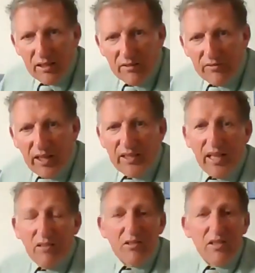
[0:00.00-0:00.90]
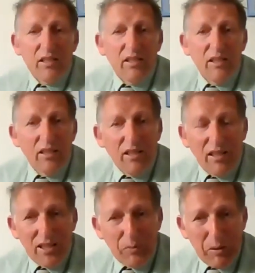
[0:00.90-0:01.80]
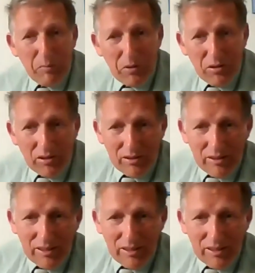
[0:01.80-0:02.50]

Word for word: find out a little bit more